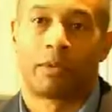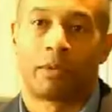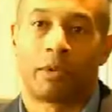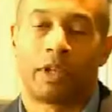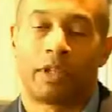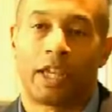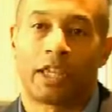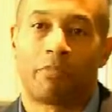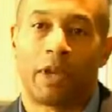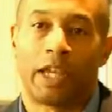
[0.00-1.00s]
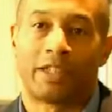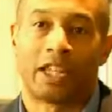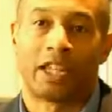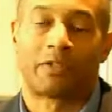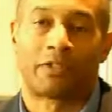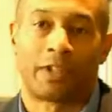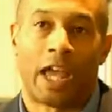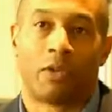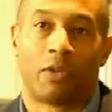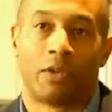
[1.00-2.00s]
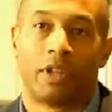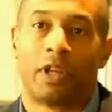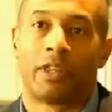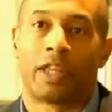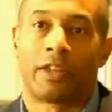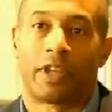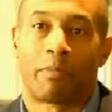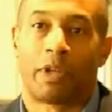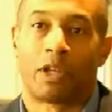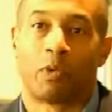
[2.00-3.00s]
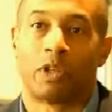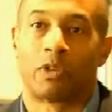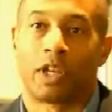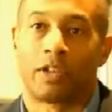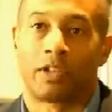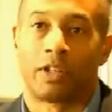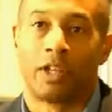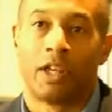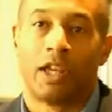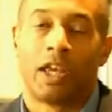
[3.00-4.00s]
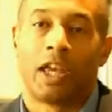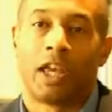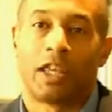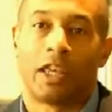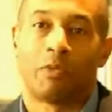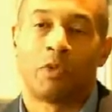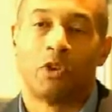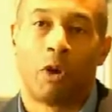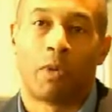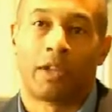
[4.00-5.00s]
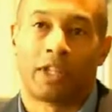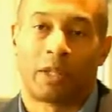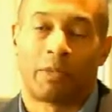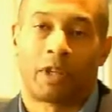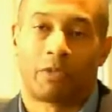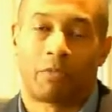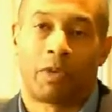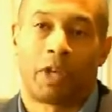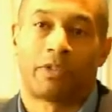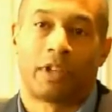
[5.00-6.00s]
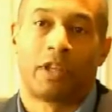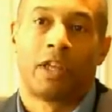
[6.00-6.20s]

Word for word: We take a baseline of sound that is happening in one location, and then we normalize that, that becomes our baseline.